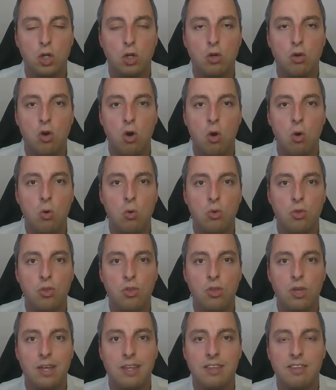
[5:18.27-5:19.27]

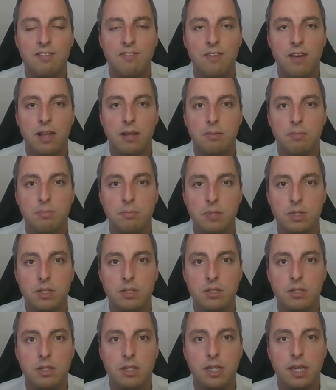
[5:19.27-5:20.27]
growth and
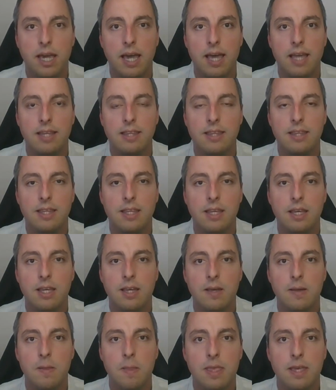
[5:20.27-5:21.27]
development can
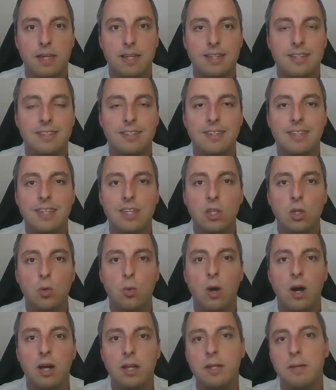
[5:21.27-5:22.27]

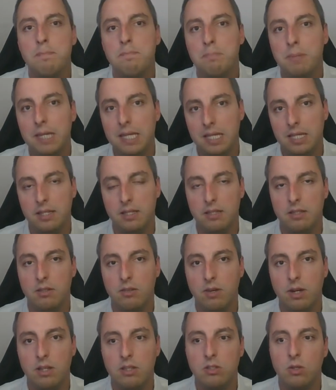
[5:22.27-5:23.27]
continue
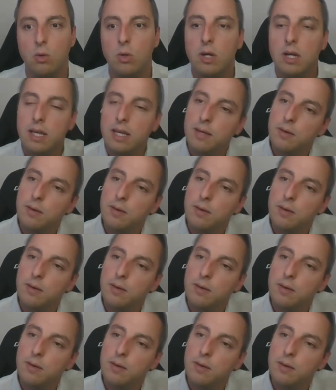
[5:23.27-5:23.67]
unimpeded, right? So